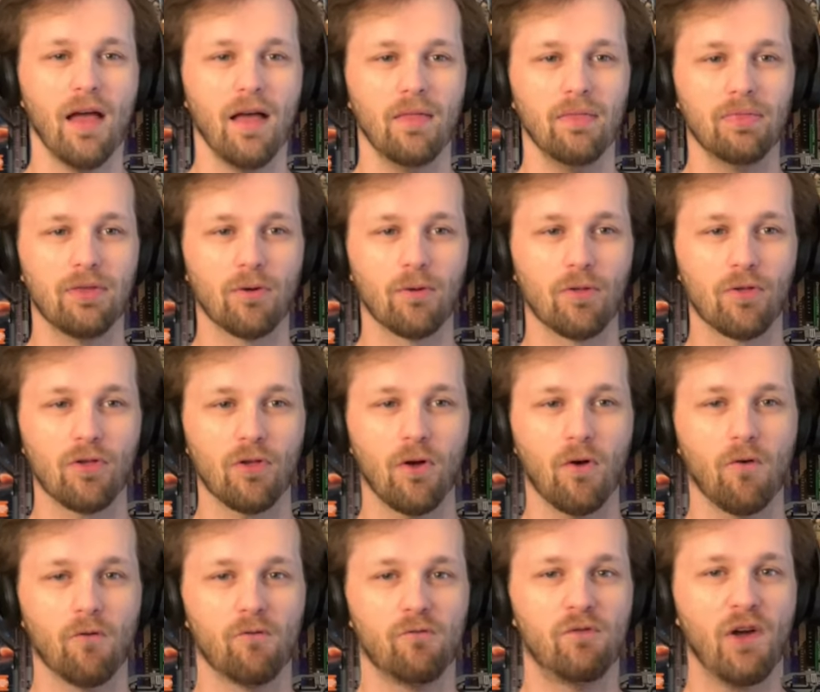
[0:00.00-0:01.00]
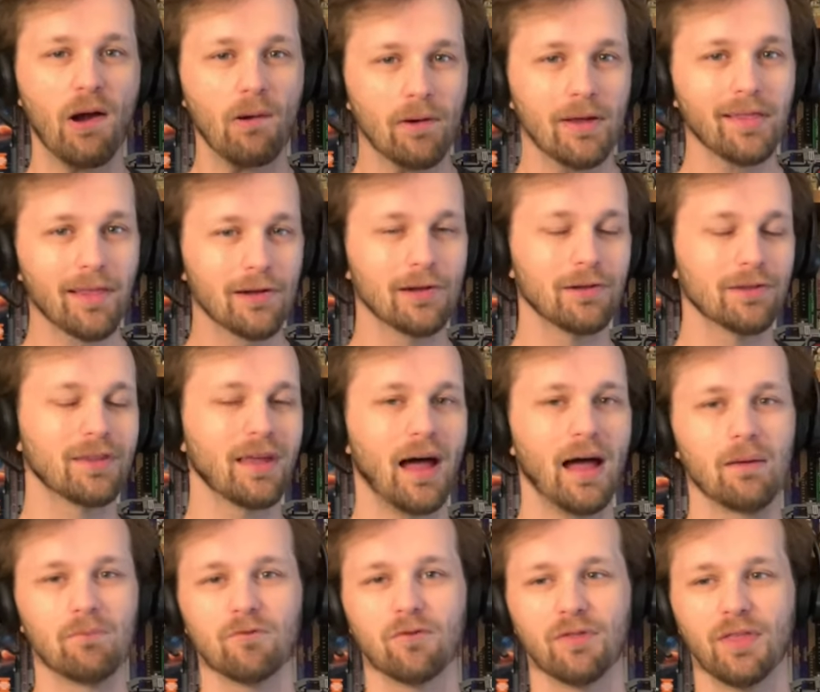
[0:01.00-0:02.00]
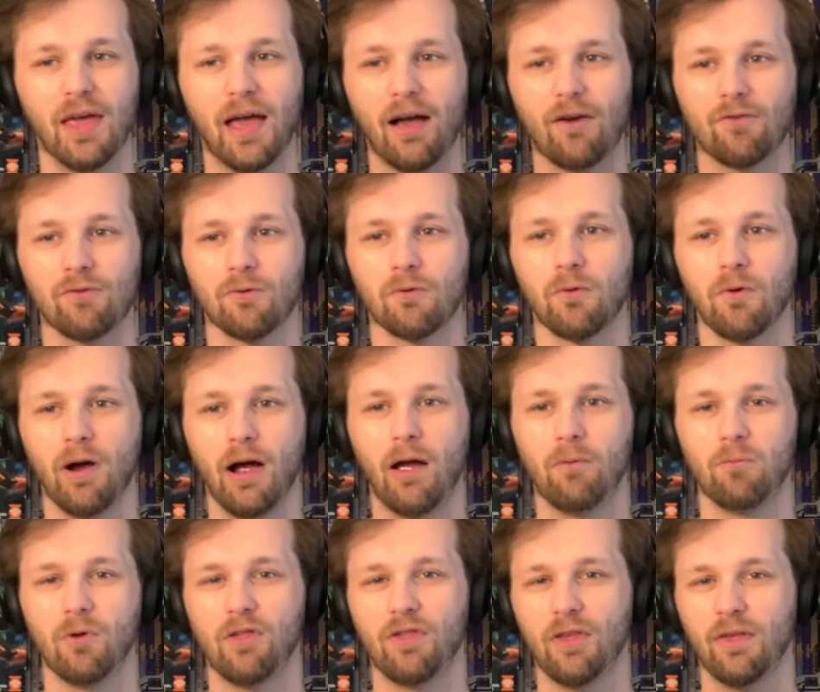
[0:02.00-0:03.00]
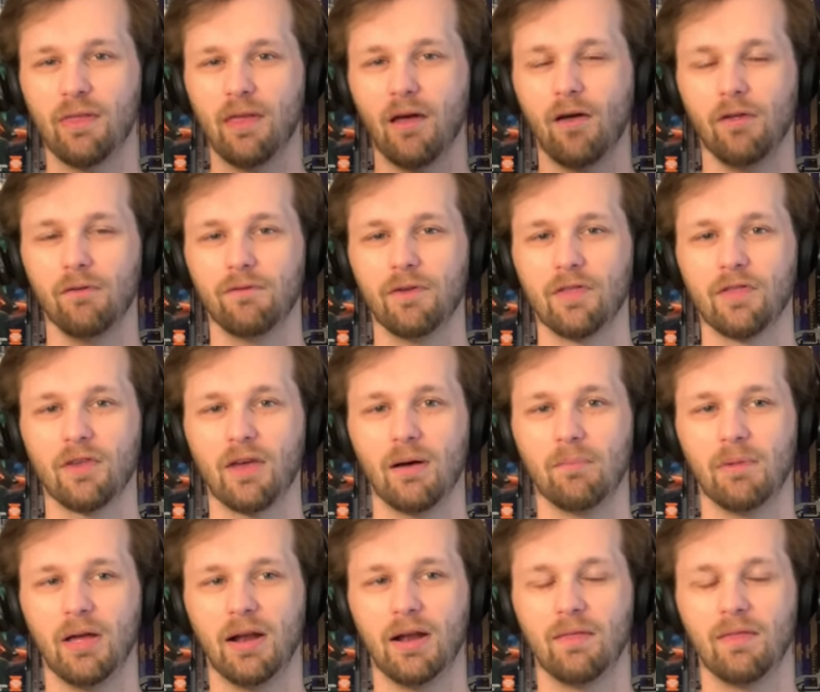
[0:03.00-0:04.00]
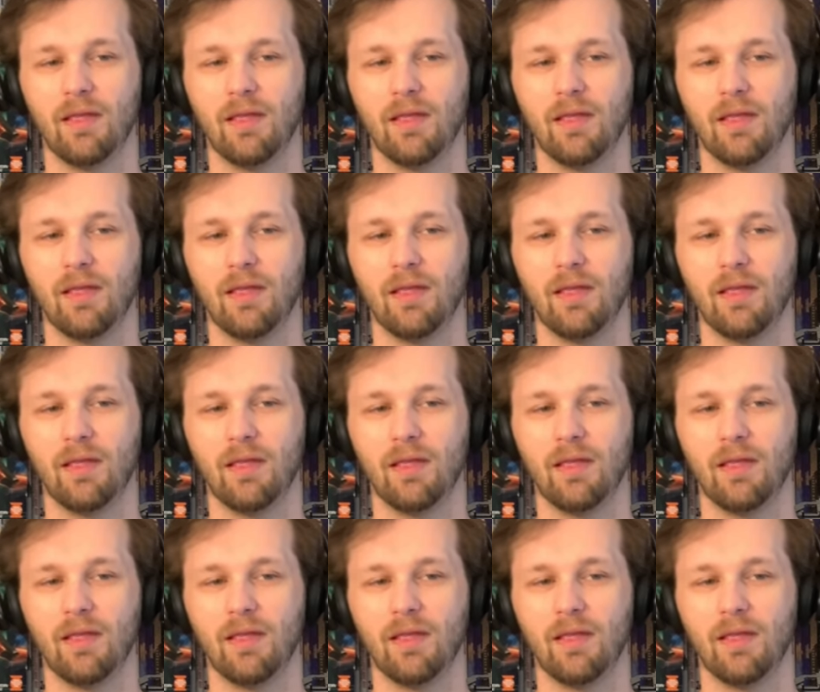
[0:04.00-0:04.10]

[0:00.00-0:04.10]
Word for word: there's very little time for the actual crime. We see the elephants come in and